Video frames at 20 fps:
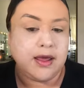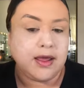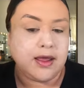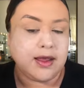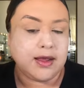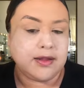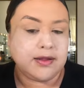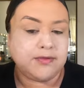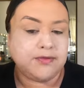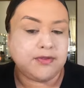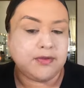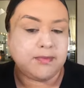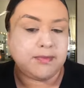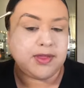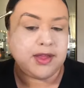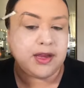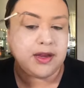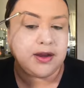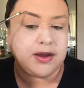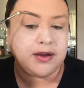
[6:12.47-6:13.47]
and then from
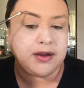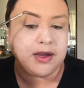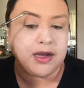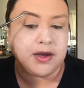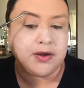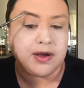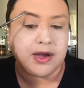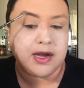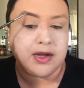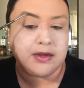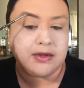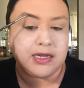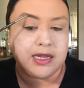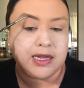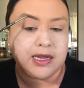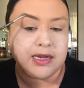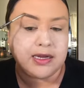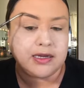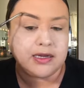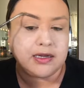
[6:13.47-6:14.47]
there I'll
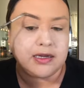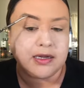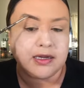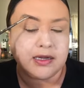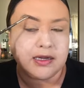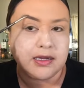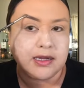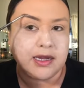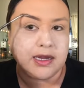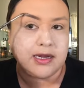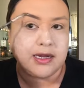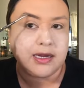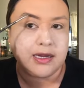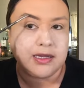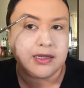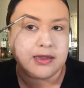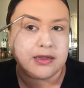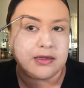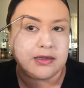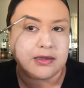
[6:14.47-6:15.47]
outline kind of
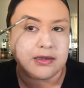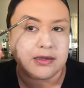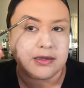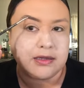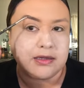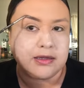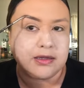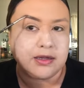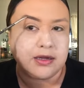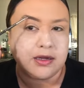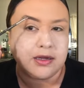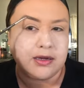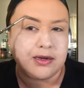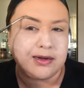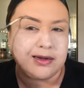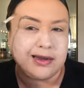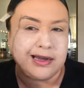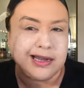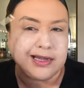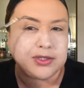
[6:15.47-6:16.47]
like the
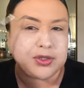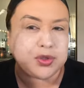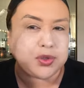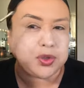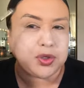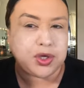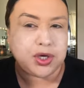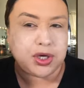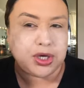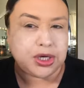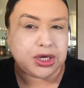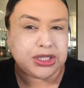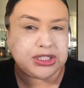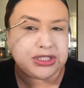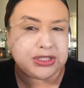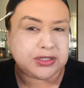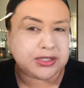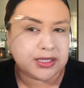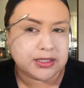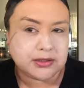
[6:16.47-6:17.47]
natural
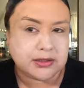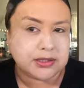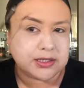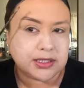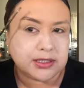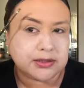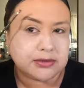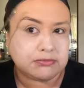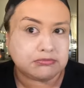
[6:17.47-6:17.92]
arch that's like